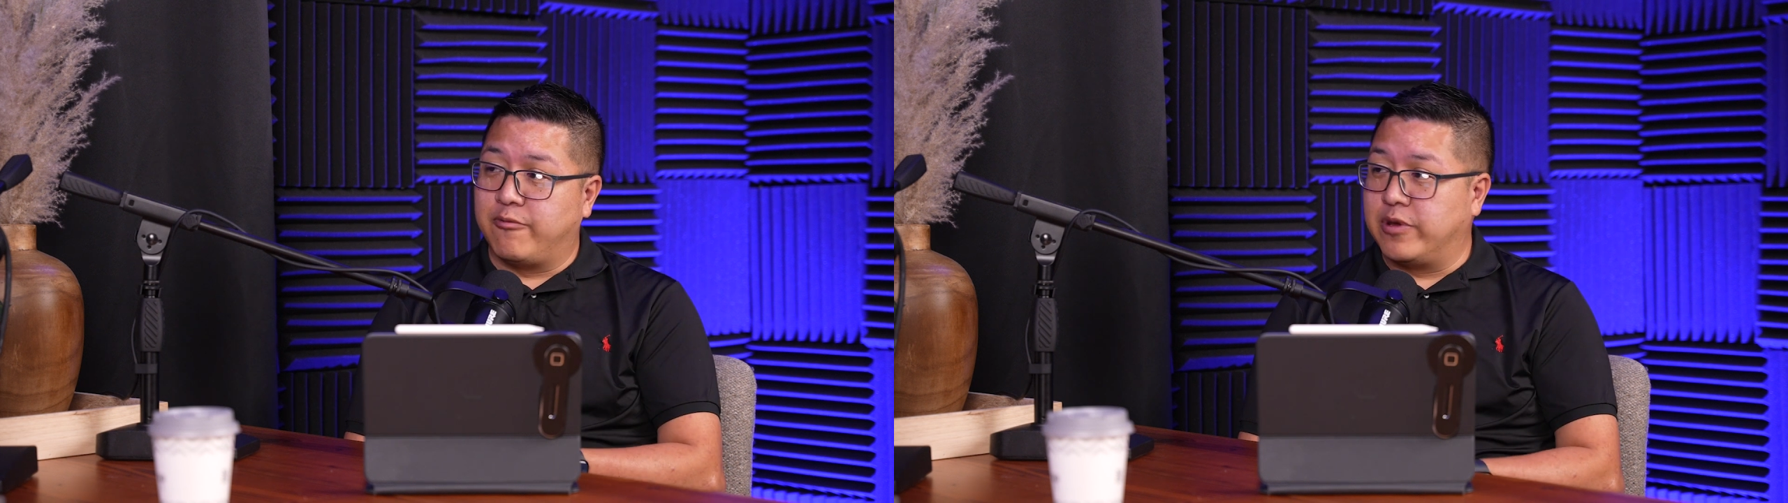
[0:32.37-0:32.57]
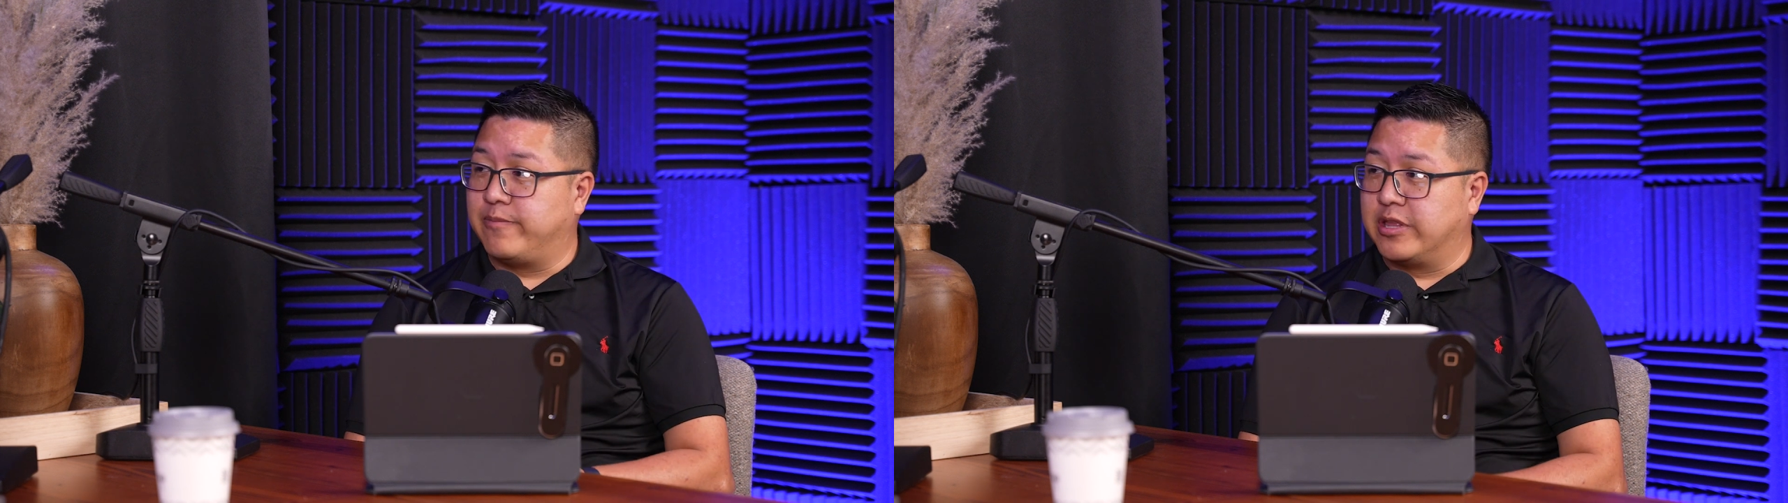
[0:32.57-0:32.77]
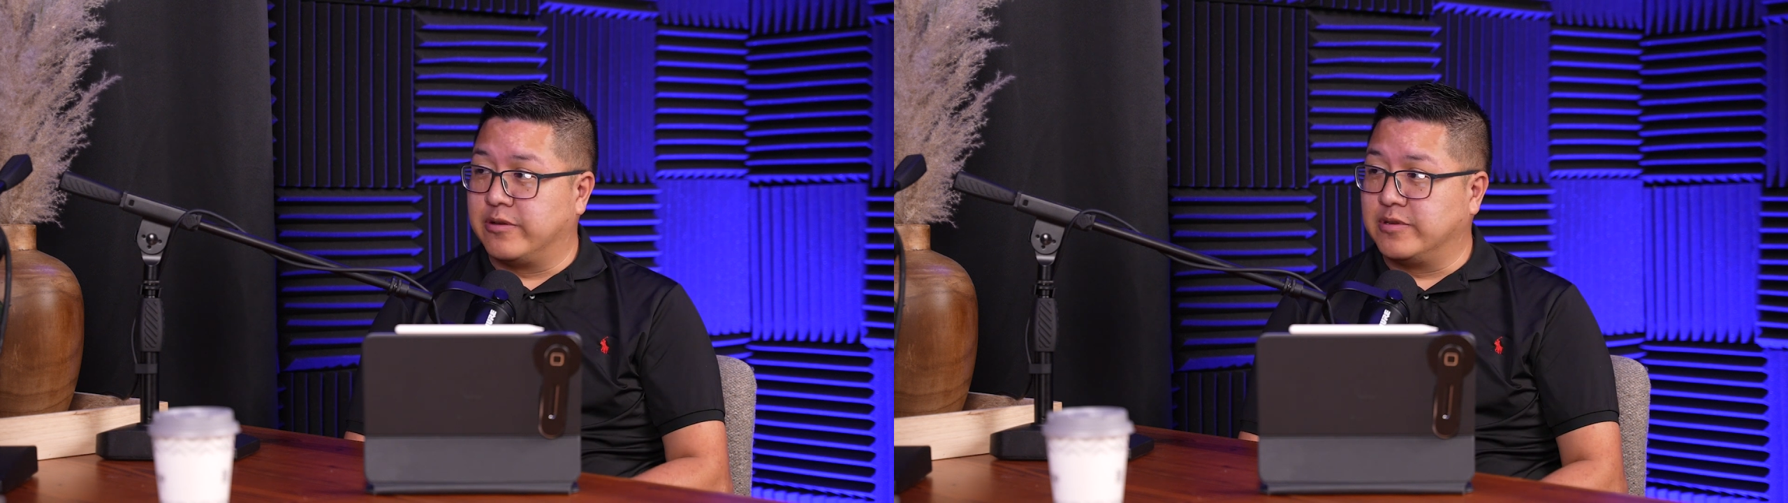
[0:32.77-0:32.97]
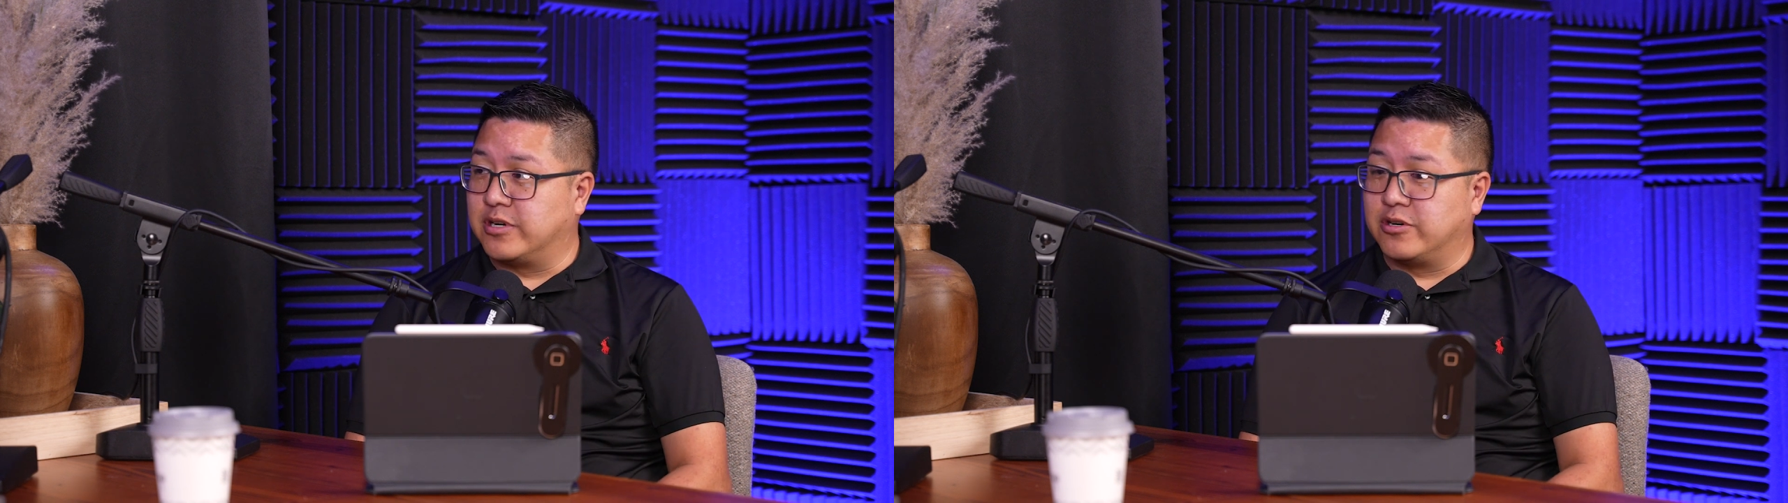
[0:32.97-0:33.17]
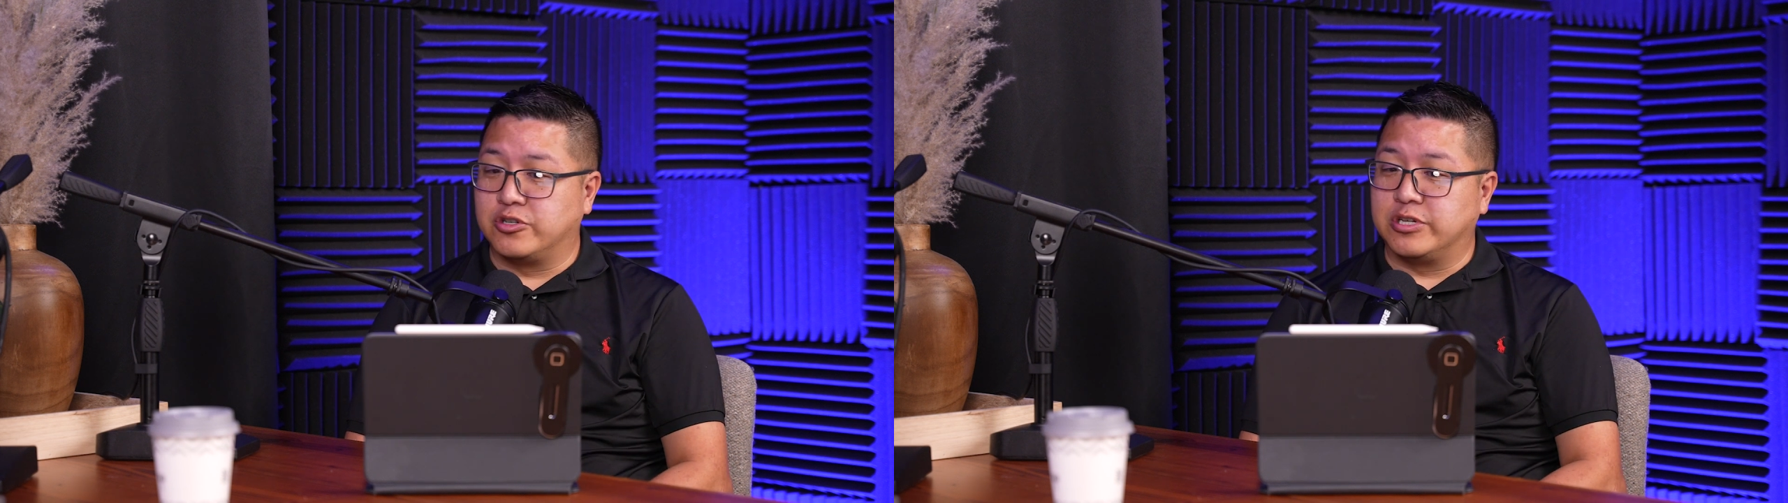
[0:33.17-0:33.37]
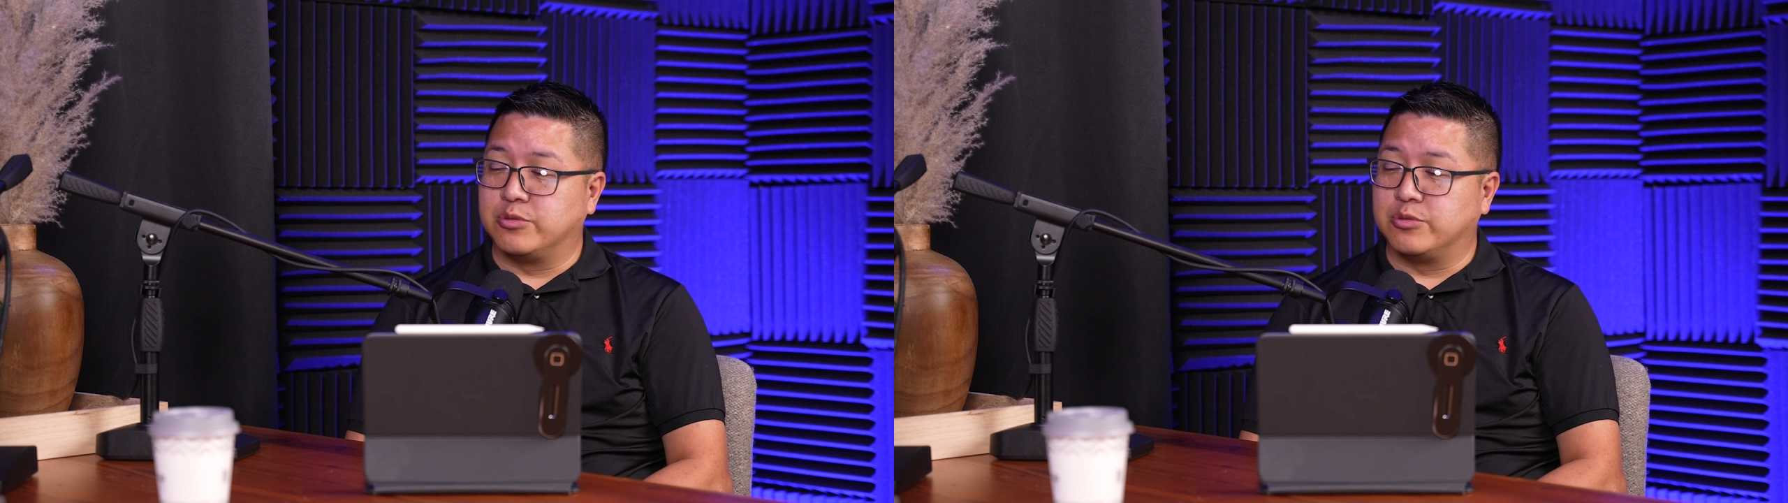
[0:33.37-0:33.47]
we've been through surgeries.